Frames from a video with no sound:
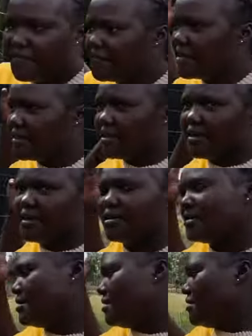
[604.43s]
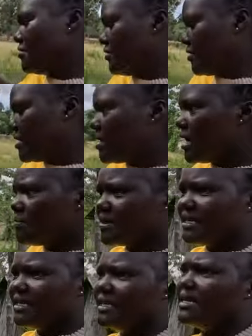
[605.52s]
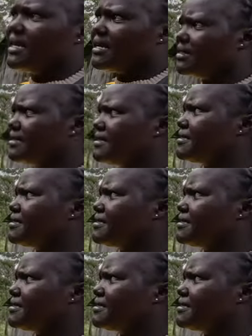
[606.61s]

father grew up in. Like, this